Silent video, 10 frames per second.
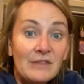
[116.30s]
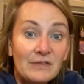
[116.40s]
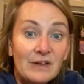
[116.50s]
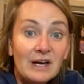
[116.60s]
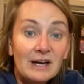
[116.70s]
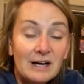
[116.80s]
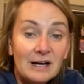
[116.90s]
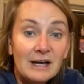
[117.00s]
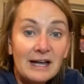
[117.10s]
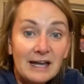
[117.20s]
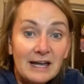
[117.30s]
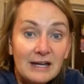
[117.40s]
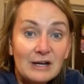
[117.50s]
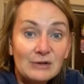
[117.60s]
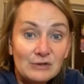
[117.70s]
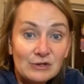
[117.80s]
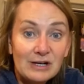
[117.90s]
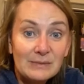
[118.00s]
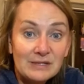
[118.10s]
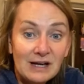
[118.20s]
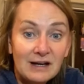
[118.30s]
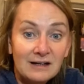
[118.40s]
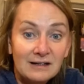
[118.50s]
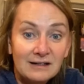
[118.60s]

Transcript: the uh, eco strips, huh?